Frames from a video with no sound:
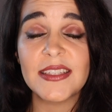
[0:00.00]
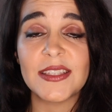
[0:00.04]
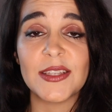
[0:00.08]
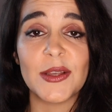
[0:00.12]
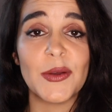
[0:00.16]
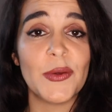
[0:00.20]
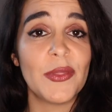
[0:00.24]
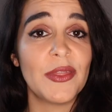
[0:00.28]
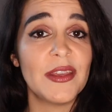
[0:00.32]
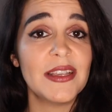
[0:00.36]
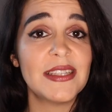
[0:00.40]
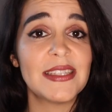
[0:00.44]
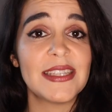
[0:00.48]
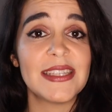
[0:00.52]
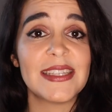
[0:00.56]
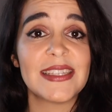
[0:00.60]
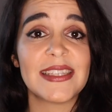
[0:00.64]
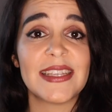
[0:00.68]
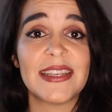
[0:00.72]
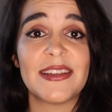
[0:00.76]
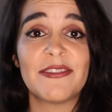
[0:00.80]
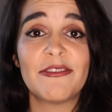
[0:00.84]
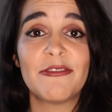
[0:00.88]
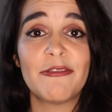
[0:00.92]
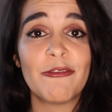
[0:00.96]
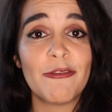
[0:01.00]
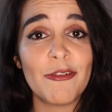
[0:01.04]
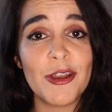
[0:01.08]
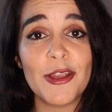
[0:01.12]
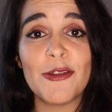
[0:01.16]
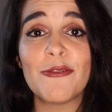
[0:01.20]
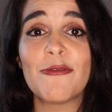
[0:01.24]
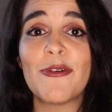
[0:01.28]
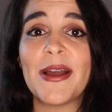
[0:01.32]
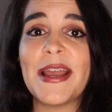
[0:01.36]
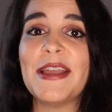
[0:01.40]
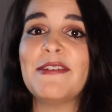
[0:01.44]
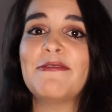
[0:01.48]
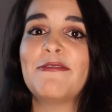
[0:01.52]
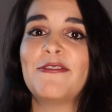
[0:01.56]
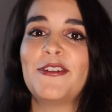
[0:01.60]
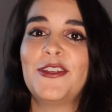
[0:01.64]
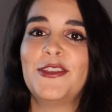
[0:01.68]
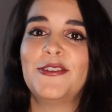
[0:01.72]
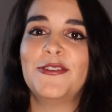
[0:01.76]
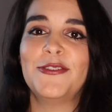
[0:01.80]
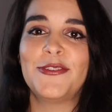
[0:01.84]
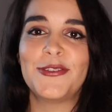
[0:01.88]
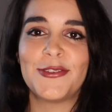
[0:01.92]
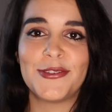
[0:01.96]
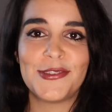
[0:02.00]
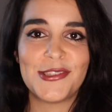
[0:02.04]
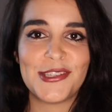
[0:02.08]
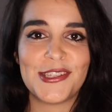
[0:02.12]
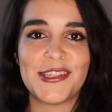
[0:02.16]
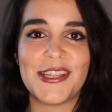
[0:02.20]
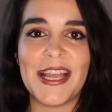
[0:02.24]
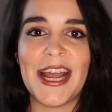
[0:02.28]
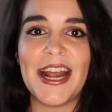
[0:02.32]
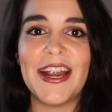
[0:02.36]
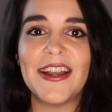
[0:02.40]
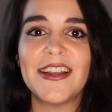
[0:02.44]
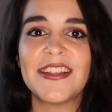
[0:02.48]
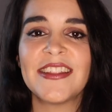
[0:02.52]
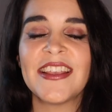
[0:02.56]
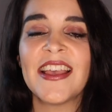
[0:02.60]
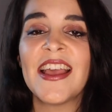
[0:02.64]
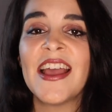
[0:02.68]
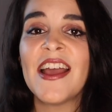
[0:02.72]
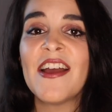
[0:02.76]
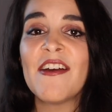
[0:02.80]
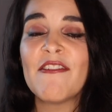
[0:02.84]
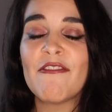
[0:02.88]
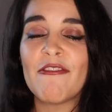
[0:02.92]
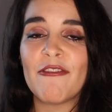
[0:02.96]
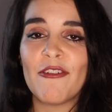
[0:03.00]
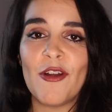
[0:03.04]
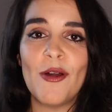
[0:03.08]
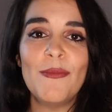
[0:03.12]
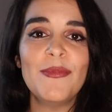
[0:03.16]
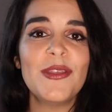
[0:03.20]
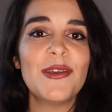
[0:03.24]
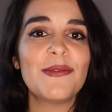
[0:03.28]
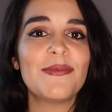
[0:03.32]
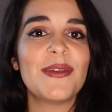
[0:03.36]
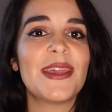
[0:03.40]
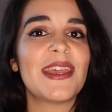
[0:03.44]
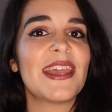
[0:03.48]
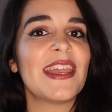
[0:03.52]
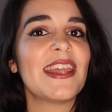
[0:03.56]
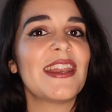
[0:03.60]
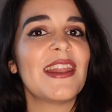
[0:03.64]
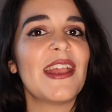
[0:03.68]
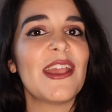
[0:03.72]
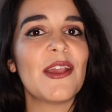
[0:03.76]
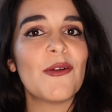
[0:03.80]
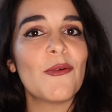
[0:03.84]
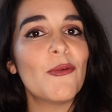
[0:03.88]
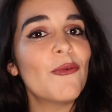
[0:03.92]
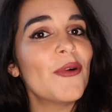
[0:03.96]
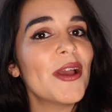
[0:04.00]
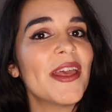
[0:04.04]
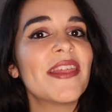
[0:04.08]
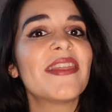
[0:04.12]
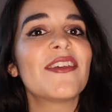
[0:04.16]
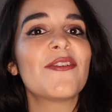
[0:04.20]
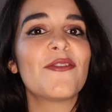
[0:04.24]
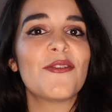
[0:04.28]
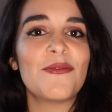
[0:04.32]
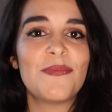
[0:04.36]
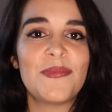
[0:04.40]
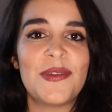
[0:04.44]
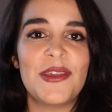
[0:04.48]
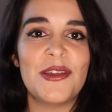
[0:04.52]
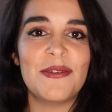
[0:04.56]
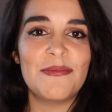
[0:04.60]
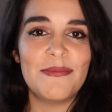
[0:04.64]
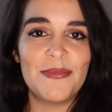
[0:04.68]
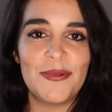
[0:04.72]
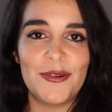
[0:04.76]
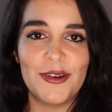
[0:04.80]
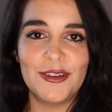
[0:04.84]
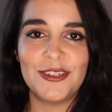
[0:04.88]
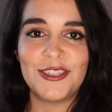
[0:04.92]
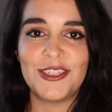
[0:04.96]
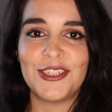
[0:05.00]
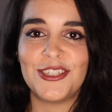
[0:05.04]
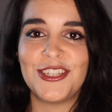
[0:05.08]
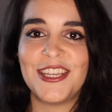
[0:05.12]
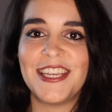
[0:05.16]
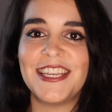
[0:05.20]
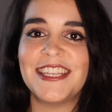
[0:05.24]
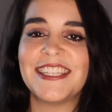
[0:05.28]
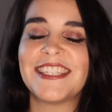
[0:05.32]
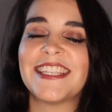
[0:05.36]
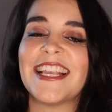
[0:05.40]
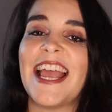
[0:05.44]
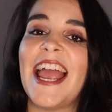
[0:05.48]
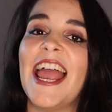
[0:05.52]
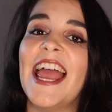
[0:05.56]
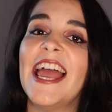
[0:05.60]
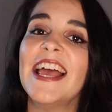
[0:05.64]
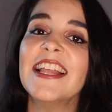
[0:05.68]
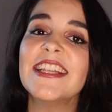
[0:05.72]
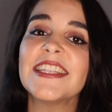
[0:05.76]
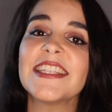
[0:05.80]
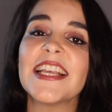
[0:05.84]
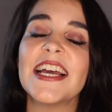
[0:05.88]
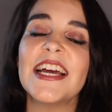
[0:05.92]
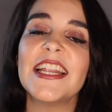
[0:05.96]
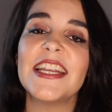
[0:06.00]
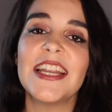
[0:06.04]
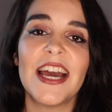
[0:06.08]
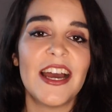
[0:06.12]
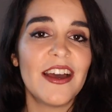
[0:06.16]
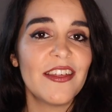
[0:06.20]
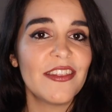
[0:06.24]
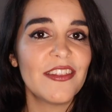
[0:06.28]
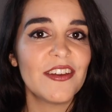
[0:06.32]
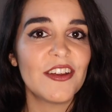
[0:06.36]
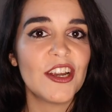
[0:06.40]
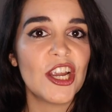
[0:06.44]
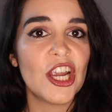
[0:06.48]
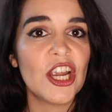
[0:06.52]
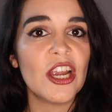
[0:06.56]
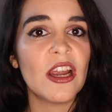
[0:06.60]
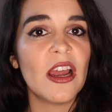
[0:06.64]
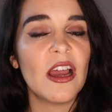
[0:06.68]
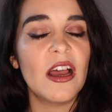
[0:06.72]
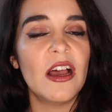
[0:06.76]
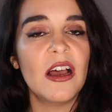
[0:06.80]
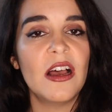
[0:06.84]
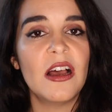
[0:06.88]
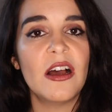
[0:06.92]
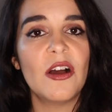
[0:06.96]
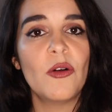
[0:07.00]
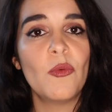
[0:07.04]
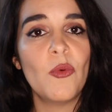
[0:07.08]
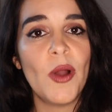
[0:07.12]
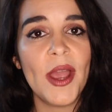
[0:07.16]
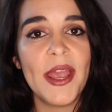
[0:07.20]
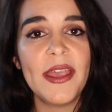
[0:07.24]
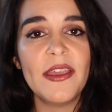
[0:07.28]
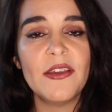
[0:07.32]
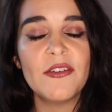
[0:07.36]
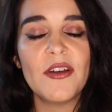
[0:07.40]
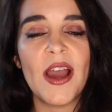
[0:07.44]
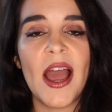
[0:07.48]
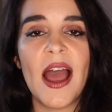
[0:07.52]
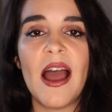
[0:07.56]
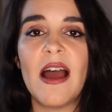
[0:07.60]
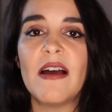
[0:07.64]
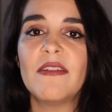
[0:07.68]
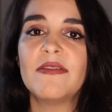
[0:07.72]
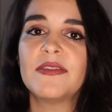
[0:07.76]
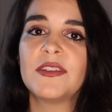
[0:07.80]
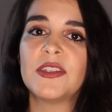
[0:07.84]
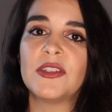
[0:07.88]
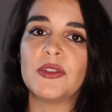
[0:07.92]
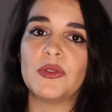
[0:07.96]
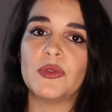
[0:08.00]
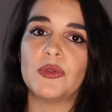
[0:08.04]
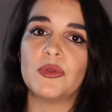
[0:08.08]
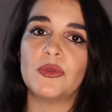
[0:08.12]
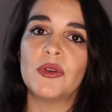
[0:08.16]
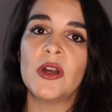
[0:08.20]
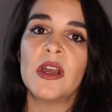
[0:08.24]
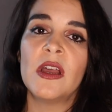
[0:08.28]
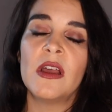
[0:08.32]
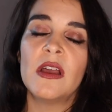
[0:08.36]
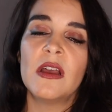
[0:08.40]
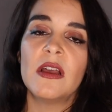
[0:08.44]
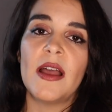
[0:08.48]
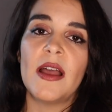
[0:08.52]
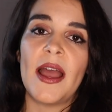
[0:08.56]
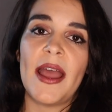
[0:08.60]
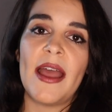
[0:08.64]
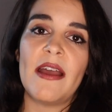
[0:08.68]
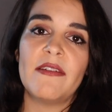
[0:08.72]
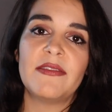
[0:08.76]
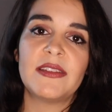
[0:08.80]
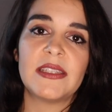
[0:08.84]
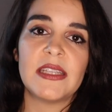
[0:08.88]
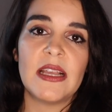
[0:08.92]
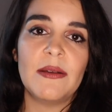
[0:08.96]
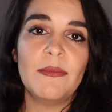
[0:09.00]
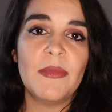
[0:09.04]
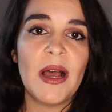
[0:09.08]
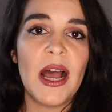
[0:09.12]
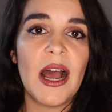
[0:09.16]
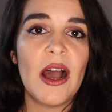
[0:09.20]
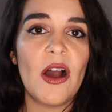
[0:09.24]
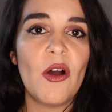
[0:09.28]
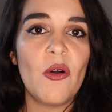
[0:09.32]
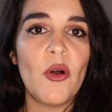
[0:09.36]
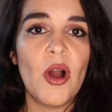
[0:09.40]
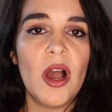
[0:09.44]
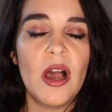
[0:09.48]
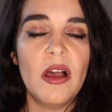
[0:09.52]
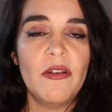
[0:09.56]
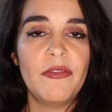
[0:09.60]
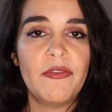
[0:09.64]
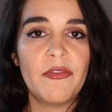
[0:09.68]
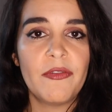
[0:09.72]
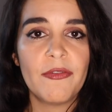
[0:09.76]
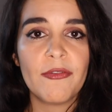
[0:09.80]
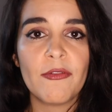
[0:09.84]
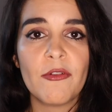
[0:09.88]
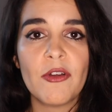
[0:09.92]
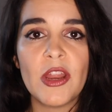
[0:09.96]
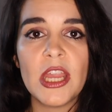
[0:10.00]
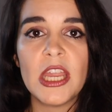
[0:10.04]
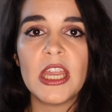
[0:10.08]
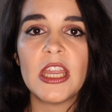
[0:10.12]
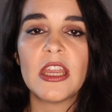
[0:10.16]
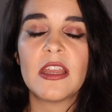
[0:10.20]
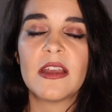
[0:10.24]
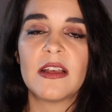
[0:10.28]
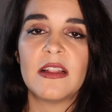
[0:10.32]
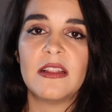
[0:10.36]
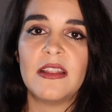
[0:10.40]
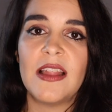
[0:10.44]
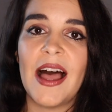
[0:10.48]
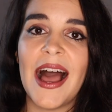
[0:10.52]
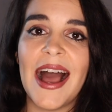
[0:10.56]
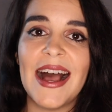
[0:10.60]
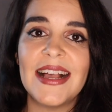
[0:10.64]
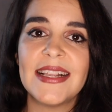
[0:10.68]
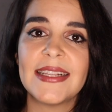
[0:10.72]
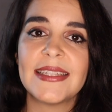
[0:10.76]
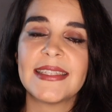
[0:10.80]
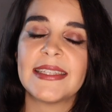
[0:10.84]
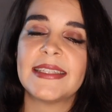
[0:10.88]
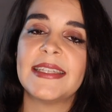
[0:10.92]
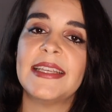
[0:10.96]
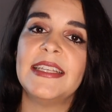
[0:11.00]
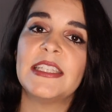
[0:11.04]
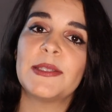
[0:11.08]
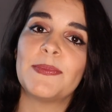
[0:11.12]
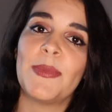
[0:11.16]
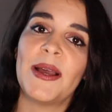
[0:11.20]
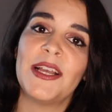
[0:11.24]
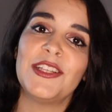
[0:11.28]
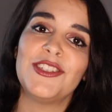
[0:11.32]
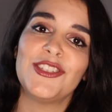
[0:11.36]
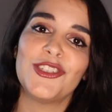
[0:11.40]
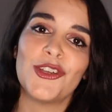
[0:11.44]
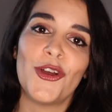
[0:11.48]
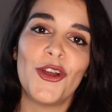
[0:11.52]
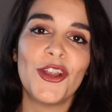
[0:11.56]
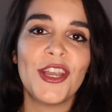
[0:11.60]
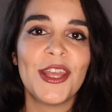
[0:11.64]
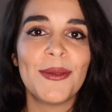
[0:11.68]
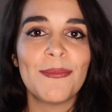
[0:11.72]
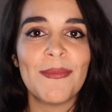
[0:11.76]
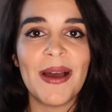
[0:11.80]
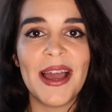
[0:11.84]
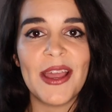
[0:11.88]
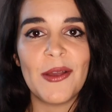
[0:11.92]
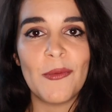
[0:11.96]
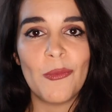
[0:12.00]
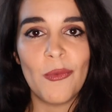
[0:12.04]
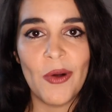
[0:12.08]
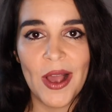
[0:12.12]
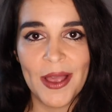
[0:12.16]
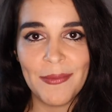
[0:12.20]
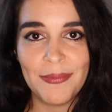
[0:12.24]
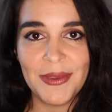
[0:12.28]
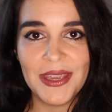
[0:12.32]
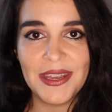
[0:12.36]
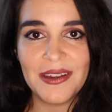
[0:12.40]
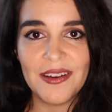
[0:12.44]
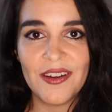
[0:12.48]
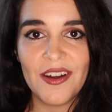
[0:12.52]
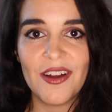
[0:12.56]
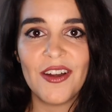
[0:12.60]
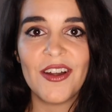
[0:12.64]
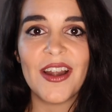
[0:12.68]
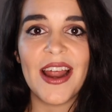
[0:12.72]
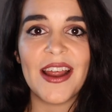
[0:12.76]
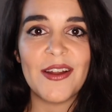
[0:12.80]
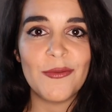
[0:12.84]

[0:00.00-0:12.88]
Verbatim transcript: So this is a free way for you to start from the beginning with European Portuguese and another uh, way you have to have somehow a free class is by joining my webinar.